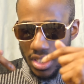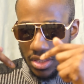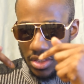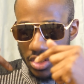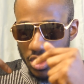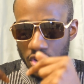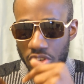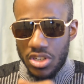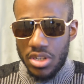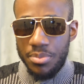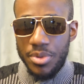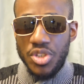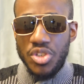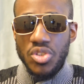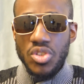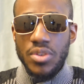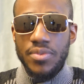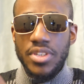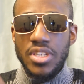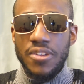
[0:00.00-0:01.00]
the
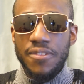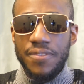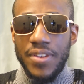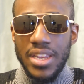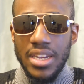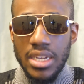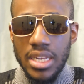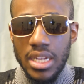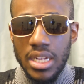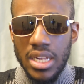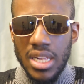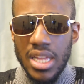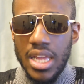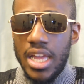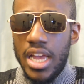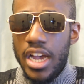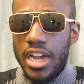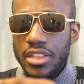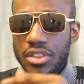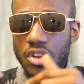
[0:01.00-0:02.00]
contributions of a defender
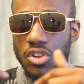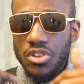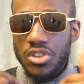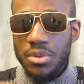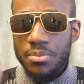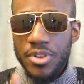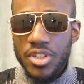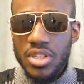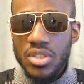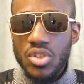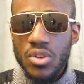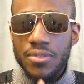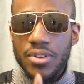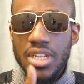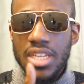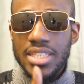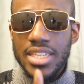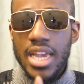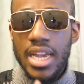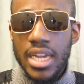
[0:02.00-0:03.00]
and the contributions of
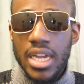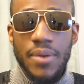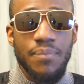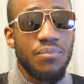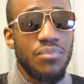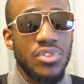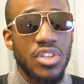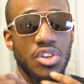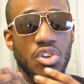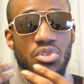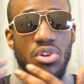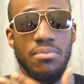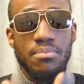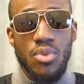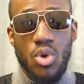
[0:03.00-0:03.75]
an attacker, then you're a